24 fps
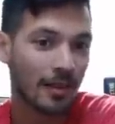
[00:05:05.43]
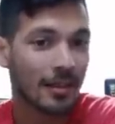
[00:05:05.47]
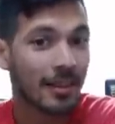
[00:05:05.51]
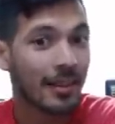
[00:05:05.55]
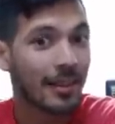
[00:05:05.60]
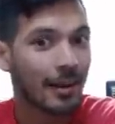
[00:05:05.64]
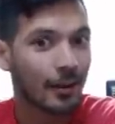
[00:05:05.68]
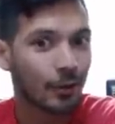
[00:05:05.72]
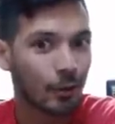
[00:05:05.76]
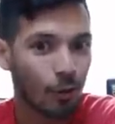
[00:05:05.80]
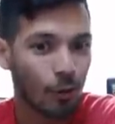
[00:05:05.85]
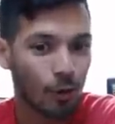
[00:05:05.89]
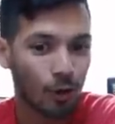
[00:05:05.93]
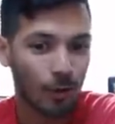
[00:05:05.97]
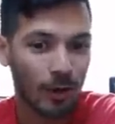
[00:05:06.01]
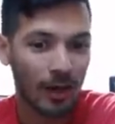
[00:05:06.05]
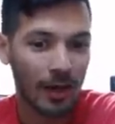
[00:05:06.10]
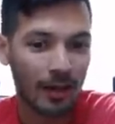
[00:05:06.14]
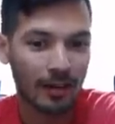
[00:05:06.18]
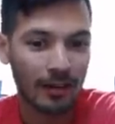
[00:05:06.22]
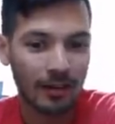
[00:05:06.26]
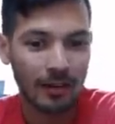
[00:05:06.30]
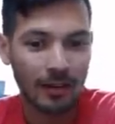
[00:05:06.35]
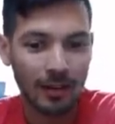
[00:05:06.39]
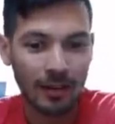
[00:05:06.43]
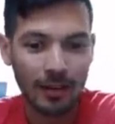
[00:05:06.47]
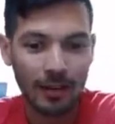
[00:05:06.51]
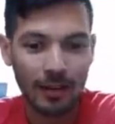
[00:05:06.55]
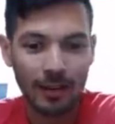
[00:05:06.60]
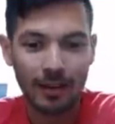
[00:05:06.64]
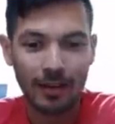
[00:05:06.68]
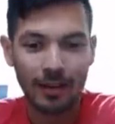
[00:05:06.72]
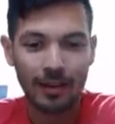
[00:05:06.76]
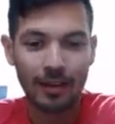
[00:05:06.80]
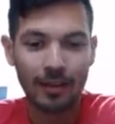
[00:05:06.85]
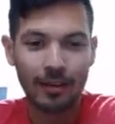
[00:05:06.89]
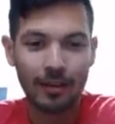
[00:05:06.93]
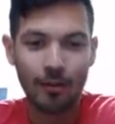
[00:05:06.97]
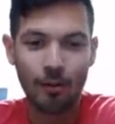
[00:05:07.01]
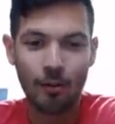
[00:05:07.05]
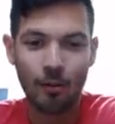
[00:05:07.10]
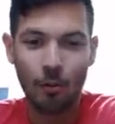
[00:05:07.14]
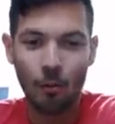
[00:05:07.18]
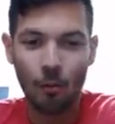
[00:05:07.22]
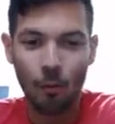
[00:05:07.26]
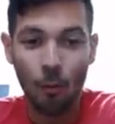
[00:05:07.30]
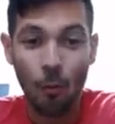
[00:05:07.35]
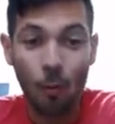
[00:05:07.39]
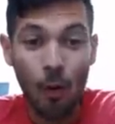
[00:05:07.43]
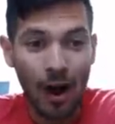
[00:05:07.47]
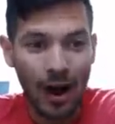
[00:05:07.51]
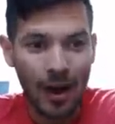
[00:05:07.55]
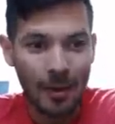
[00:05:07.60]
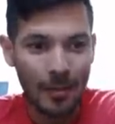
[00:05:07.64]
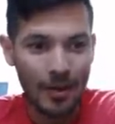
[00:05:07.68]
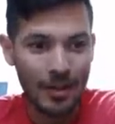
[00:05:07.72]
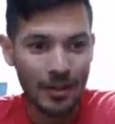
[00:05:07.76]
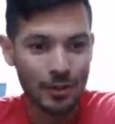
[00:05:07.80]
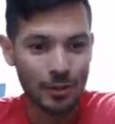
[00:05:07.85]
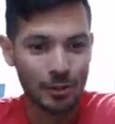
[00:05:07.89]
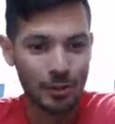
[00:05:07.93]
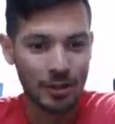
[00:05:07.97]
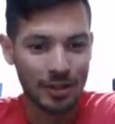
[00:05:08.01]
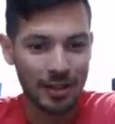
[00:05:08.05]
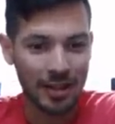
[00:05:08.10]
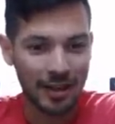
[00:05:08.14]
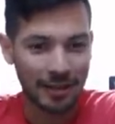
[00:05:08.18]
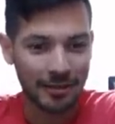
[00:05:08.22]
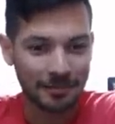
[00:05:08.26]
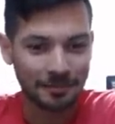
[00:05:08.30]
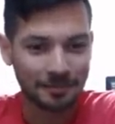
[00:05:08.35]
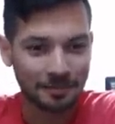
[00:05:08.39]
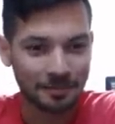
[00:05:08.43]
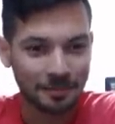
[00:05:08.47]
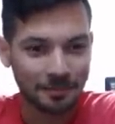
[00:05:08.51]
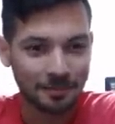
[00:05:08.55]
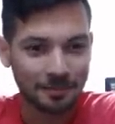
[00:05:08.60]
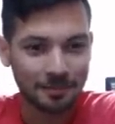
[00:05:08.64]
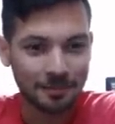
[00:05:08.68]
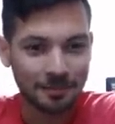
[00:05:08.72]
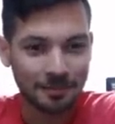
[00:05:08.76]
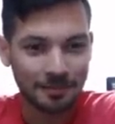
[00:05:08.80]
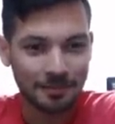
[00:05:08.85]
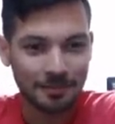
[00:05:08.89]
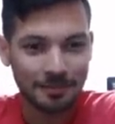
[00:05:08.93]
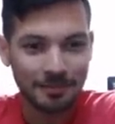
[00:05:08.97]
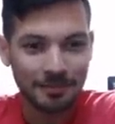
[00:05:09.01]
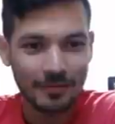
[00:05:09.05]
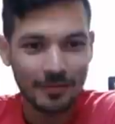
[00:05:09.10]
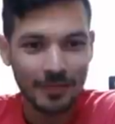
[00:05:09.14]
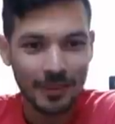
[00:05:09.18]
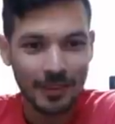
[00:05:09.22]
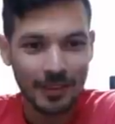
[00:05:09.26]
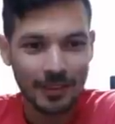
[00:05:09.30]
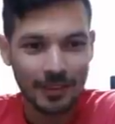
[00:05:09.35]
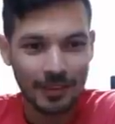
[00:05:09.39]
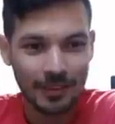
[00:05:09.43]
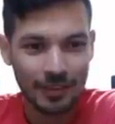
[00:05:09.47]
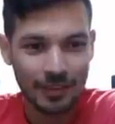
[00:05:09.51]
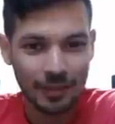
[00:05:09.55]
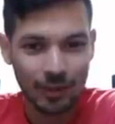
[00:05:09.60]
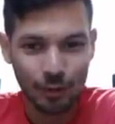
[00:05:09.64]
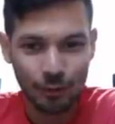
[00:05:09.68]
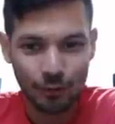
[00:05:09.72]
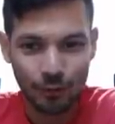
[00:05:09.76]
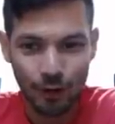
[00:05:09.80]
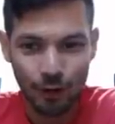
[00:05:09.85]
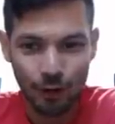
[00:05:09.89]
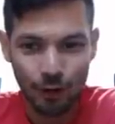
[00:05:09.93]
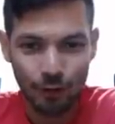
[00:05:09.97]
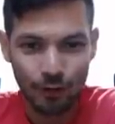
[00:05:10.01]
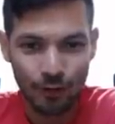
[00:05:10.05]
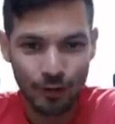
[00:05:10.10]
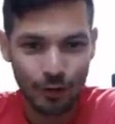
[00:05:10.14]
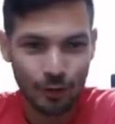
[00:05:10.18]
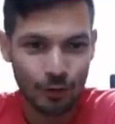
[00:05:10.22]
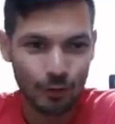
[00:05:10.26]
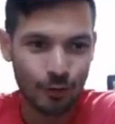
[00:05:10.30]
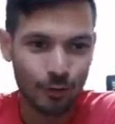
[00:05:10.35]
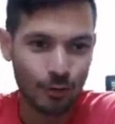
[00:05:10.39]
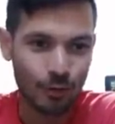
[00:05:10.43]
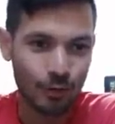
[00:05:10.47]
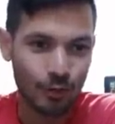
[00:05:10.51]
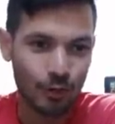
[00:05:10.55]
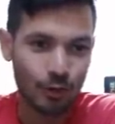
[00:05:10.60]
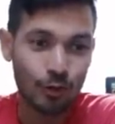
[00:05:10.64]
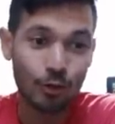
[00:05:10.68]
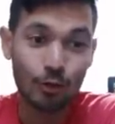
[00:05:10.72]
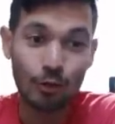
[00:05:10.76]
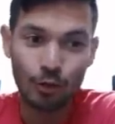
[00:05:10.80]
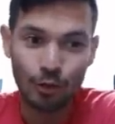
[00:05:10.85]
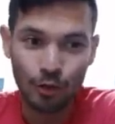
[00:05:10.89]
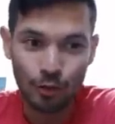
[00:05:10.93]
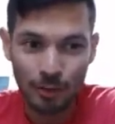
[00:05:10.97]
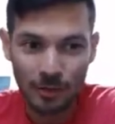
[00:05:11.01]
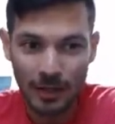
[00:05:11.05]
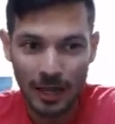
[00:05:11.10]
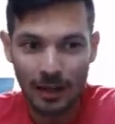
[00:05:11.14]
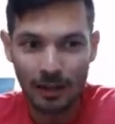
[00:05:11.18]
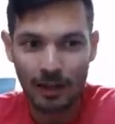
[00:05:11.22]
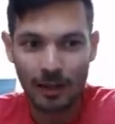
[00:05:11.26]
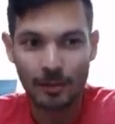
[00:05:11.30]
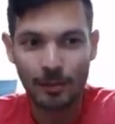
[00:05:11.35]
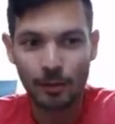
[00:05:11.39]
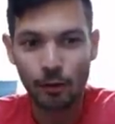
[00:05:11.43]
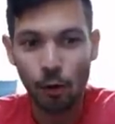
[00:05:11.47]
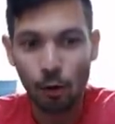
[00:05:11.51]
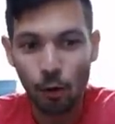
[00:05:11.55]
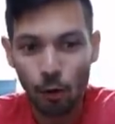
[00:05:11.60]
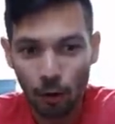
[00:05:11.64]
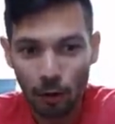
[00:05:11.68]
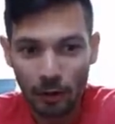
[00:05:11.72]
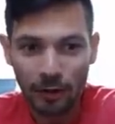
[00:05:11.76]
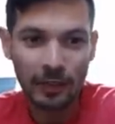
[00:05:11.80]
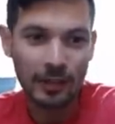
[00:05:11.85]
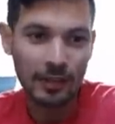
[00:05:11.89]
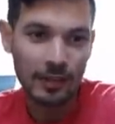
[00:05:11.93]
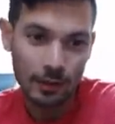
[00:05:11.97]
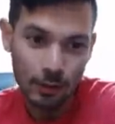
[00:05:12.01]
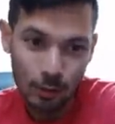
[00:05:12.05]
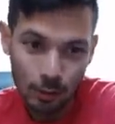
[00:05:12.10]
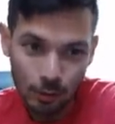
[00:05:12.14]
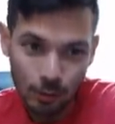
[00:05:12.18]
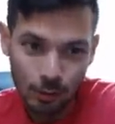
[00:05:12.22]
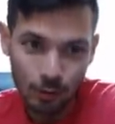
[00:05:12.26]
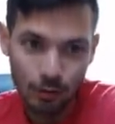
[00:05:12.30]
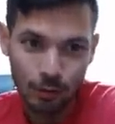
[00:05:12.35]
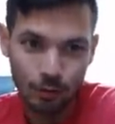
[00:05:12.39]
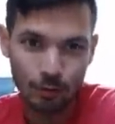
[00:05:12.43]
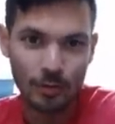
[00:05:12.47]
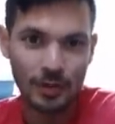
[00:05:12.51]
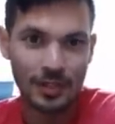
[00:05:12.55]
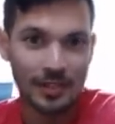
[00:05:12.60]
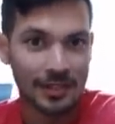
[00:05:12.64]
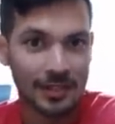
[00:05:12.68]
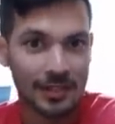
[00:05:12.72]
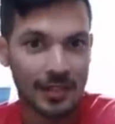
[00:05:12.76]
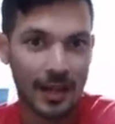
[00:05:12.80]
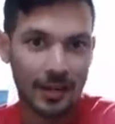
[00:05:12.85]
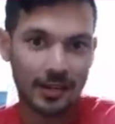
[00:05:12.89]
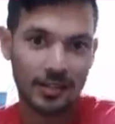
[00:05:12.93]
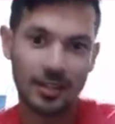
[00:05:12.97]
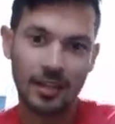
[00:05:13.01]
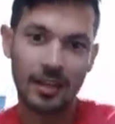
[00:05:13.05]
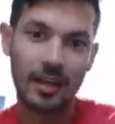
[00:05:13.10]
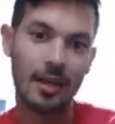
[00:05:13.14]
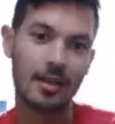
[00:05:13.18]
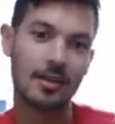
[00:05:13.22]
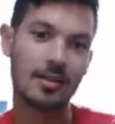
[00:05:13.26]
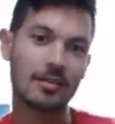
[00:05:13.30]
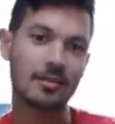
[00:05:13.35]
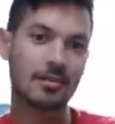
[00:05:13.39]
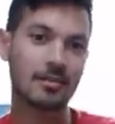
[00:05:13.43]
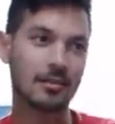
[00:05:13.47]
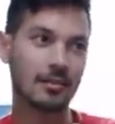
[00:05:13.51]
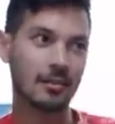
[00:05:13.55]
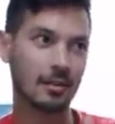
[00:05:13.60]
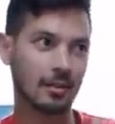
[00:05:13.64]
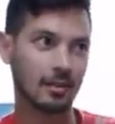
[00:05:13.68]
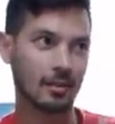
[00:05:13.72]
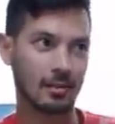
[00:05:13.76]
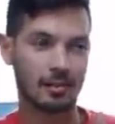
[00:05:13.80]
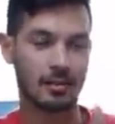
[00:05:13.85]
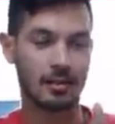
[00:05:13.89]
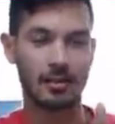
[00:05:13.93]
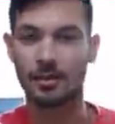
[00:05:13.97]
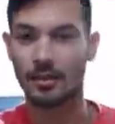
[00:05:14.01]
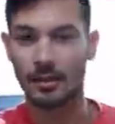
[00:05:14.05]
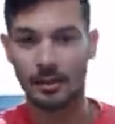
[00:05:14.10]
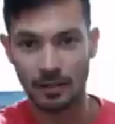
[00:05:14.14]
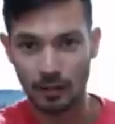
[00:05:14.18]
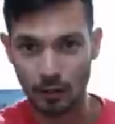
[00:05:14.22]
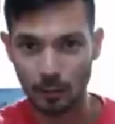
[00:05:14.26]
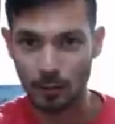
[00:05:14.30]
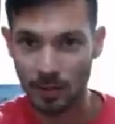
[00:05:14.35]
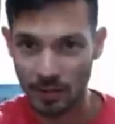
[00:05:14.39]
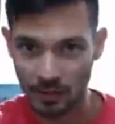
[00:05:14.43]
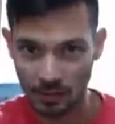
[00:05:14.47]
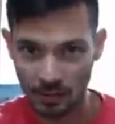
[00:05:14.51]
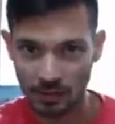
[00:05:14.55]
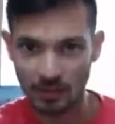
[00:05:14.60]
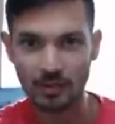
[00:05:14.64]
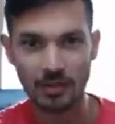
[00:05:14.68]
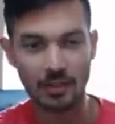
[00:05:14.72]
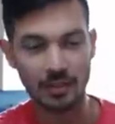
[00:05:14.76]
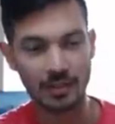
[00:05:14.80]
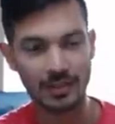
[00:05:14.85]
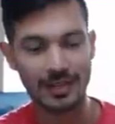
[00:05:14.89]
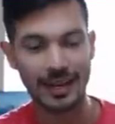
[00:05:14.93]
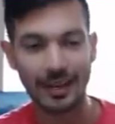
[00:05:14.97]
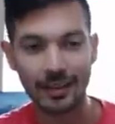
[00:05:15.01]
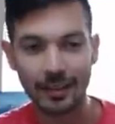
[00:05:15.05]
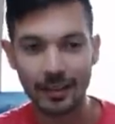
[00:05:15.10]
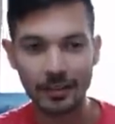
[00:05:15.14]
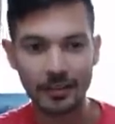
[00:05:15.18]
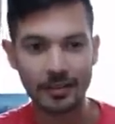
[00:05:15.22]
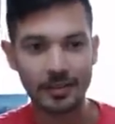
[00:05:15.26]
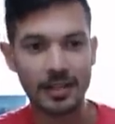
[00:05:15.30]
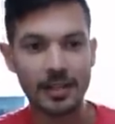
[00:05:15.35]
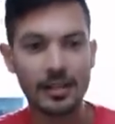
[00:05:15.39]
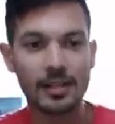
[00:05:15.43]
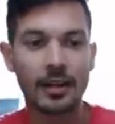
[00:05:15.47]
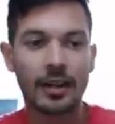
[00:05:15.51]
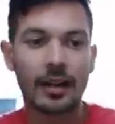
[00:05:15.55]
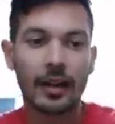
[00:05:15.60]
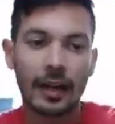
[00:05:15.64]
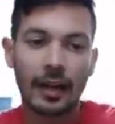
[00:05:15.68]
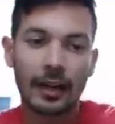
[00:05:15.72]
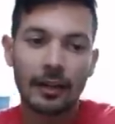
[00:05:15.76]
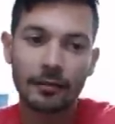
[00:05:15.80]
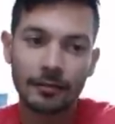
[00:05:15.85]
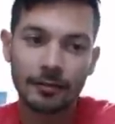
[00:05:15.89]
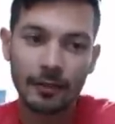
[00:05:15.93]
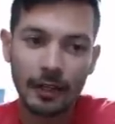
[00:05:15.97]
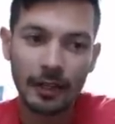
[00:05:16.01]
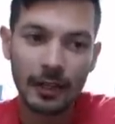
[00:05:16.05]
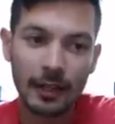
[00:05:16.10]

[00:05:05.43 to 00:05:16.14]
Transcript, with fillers: And then I'll talk about why am I doing that. So if we go over to YouTube now, and I'm calling this YouTube, this is actually a, it's a business, it's an L L C that I have.